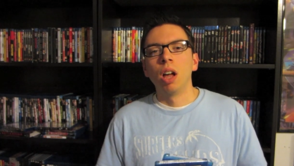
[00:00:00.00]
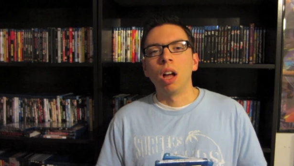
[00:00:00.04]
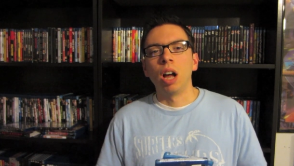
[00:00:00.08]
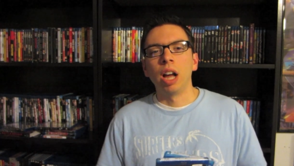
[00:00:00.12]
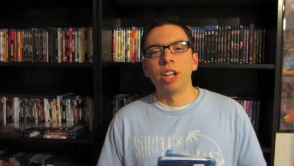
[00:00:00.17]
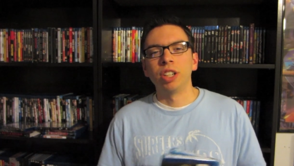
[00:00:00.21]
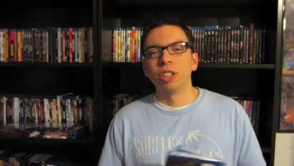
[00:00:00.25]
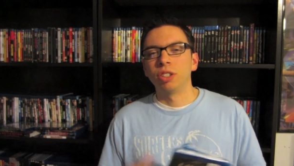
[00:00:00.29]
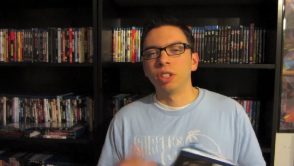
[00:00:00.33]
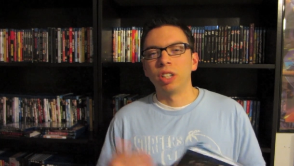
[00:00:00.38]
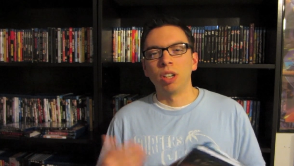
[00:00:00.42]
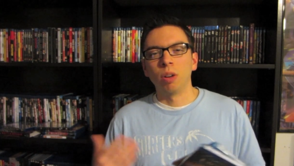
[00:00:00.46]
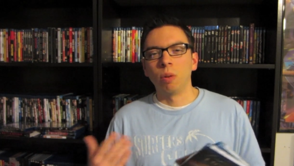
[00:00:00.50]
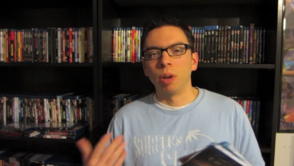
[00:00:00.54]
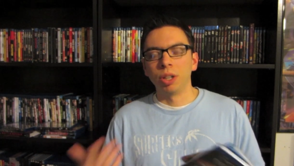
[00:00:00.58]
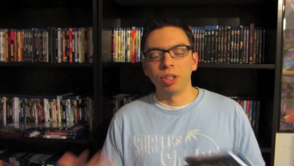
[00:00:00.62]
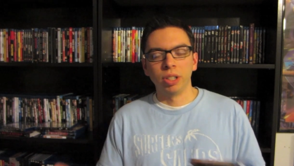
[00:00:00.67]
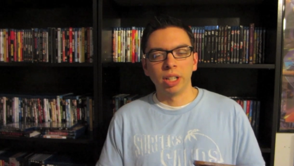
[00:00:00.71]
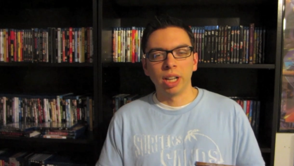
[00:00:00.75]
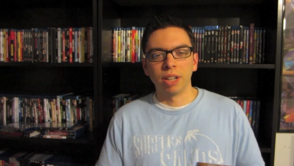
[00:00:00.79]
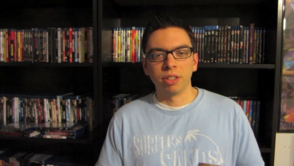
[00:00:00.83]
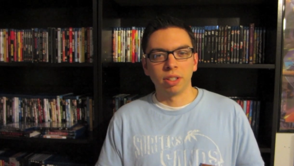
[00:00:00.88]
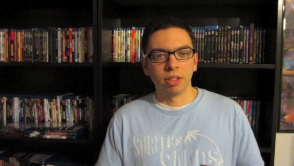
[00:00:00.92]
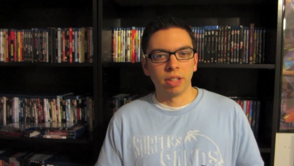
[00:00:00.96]
I just didn't
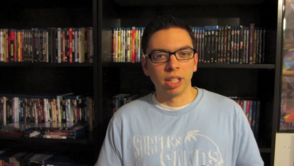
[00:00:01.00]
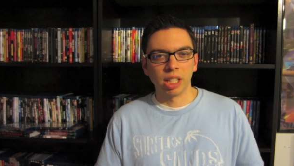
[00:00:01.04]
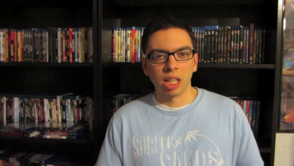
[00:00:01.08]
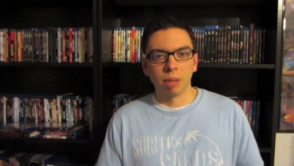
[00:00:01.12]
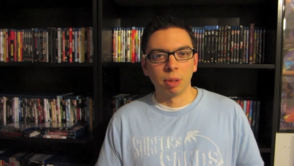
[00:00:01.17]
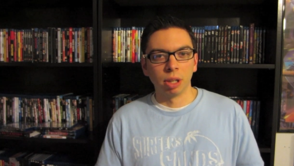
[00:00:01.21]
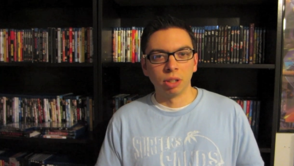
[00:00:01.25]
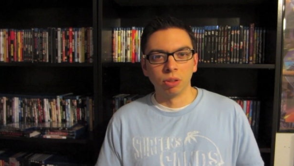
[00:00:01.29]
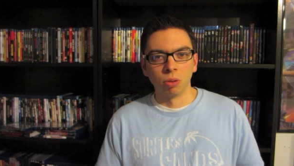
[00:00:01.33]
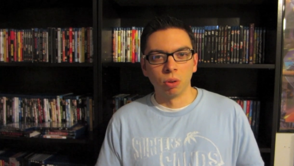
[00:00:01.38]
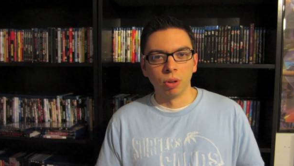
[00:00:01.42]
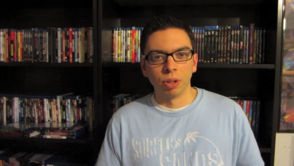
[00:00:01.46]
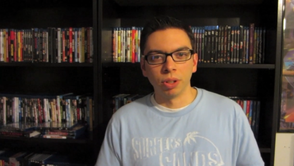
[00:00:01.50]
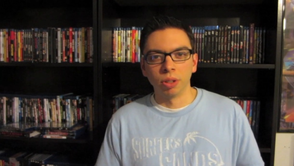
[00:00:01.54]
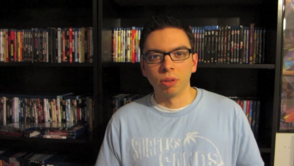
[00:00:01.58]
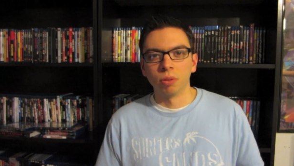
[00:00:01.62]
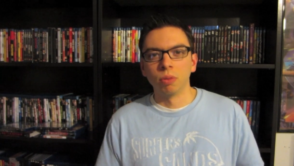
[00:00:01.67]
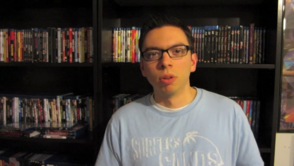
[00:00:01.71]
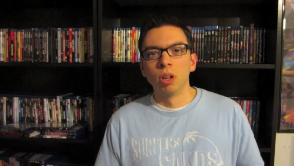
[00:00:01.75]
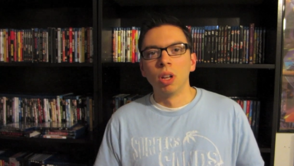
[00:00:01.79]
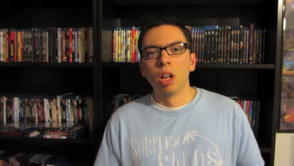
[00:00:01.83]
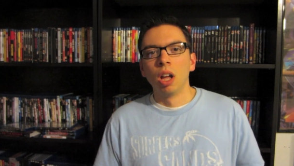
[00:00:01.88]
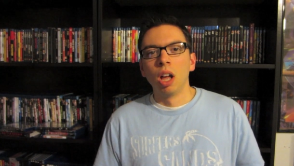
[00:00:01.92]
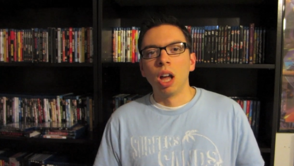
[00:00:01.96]
want you guys to think I'm ignoring
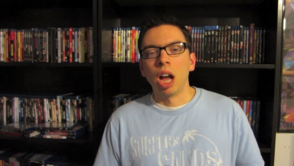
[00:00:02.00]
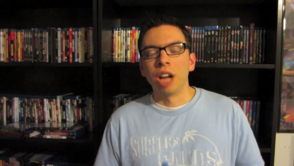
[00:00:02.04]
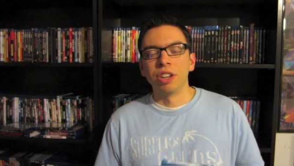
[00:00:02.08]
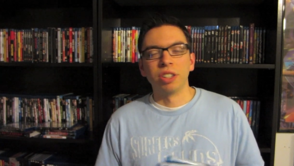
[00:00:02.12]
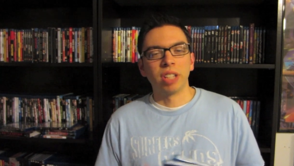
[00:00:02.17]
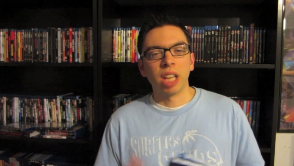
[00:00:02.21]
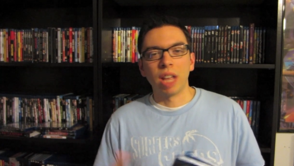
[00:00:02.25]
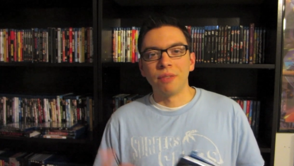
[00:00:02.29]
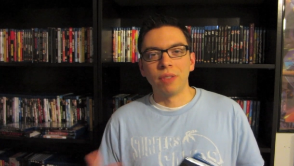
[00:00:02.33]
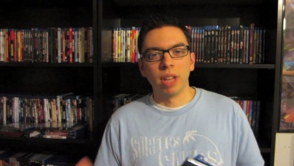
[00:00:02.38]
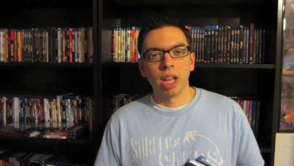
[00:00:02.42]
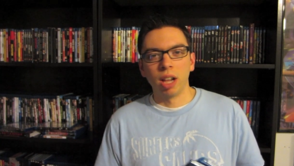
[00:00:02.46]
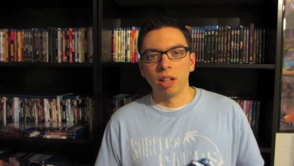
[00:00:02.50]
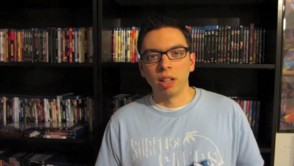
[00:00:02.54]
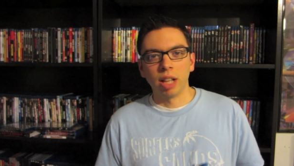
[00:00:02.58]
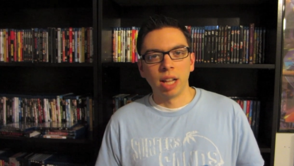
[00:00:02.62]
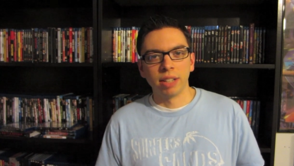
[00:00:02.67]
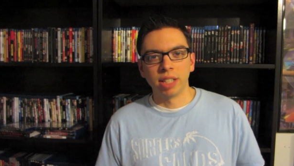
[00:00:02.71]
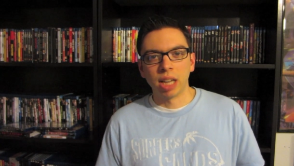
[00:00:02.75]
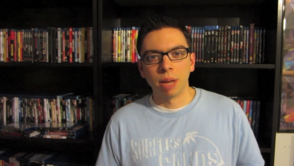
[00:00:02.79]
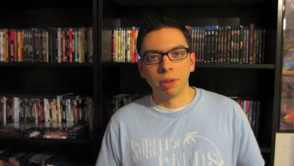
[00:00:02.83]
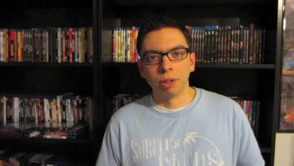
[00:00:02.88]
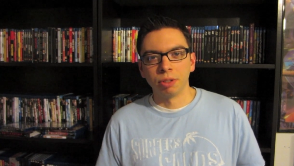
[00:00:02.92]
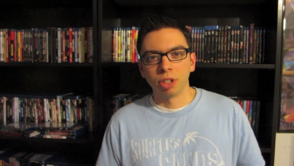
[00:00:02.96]
you. I just haven't had a
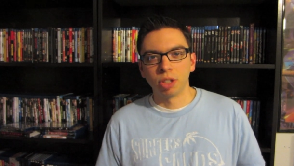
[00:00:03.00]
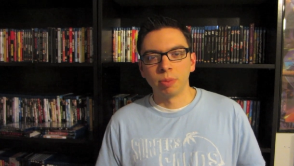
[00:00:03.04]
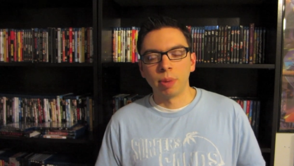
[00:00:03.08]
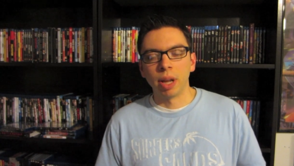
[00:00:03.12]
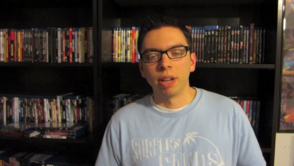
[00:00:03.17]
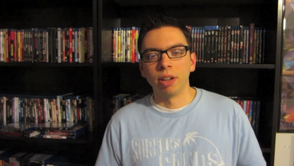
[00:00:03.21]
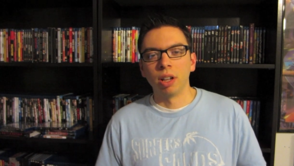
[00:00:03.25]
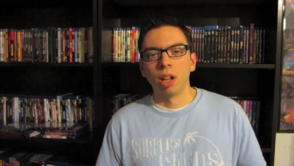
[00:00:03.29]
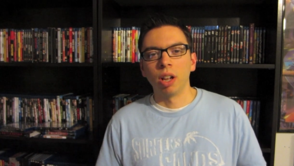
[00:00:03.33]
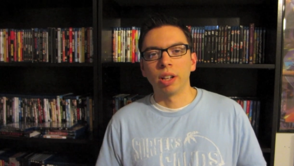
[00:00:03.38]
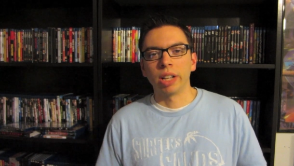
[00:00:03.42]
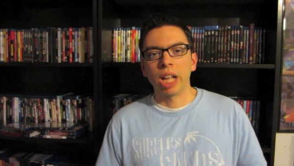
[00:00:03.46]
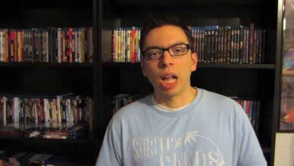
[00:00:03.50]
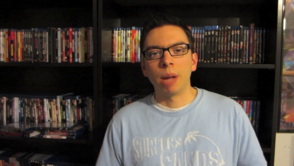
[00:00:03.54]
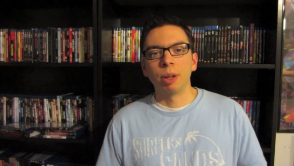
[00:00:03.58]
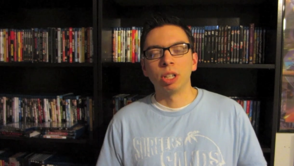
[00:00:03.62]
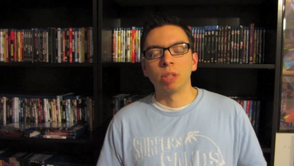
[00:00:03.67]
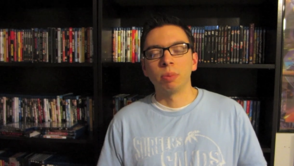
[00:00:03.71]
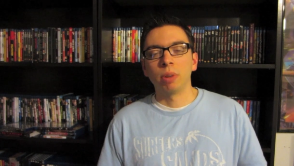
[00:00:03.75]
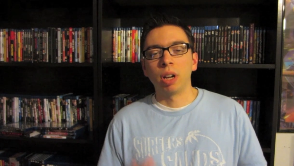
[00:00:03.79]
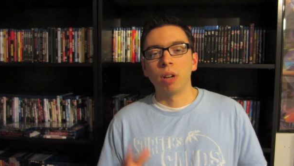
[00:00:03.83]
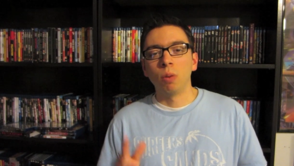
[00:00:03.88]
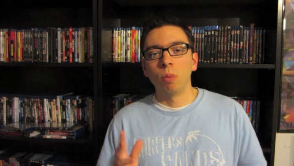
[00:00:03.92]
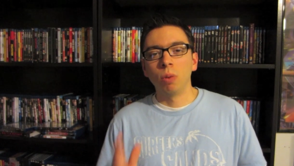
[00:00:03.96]
lot of time to respond to all the
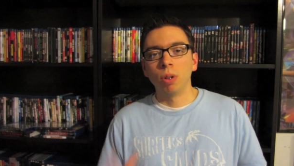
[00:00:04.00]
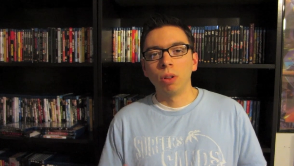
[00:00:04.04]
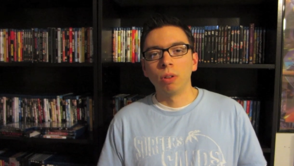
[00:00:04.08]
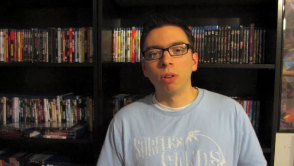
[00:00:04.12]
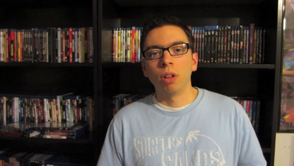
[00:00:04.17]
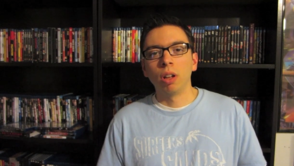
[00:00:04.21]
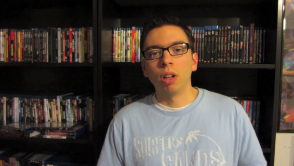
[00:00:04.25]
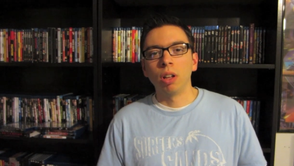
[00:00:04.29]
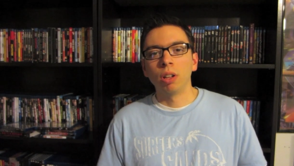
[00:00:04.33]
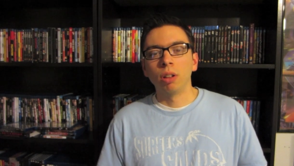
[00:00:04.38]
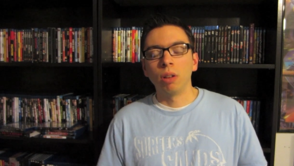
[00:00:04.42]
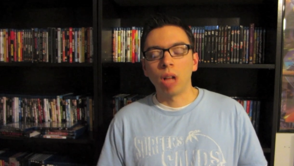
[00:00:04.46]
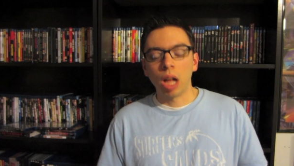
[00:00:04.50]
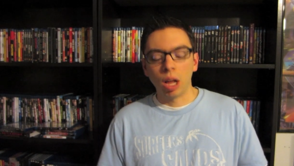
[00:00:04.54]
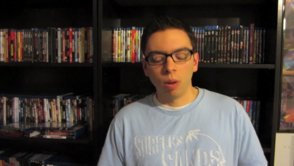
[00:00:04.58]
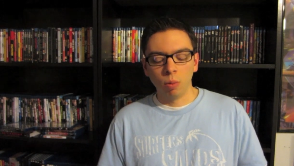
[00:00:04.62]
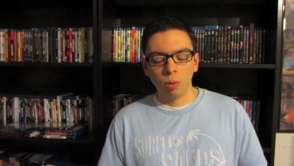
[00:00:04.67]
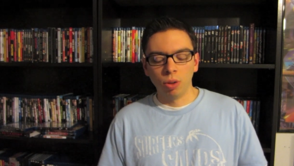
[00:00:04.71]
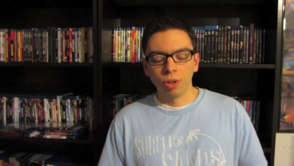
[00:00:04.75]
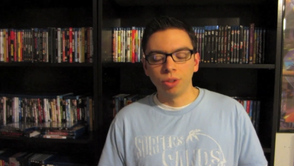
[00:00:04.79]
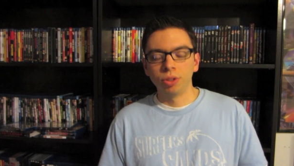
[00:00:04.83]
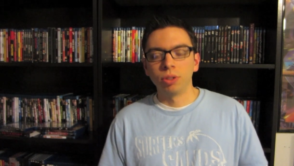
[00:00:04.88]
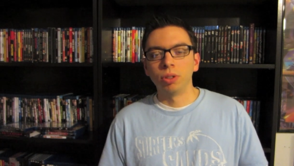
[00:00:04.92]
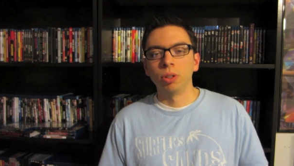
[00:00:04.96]
comments, but I will, I
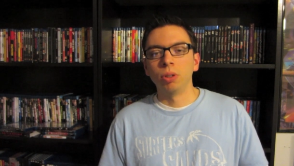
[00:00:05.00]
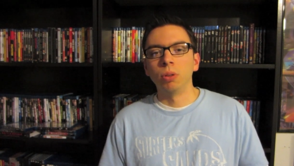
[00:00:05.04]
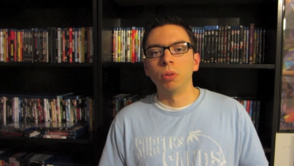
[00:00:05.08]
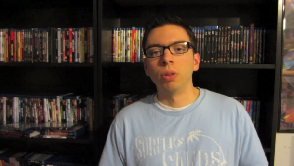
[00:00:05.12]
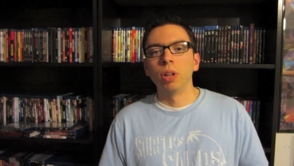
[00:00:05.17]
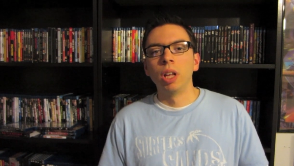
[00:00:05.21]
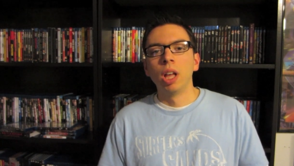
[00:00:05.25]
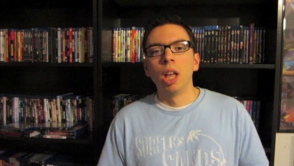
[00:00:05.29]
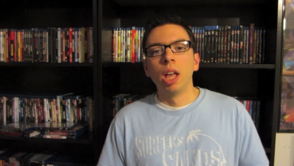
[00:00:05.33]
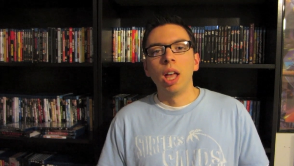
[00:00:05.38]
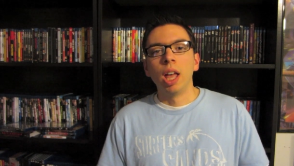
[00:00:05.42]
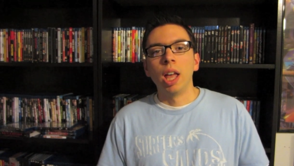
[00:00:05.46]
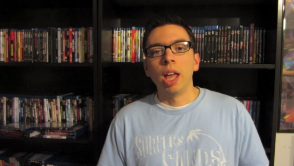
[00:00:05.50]
will soon.